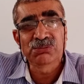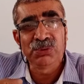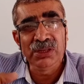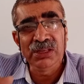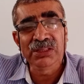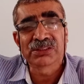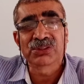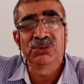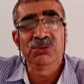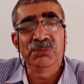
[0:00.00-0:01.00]
feeling
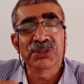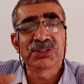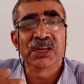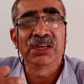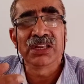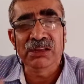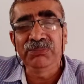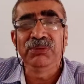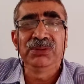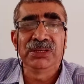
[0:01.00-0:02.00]
so much
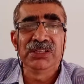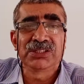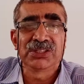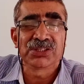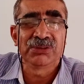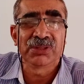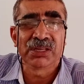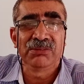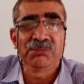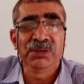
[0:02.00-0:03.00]
unhappy with the decision of the
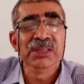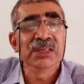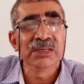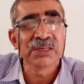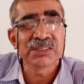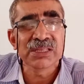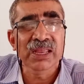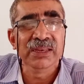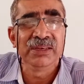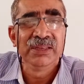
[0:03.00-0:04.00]
government, he can
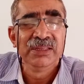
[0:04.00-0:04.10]
resign,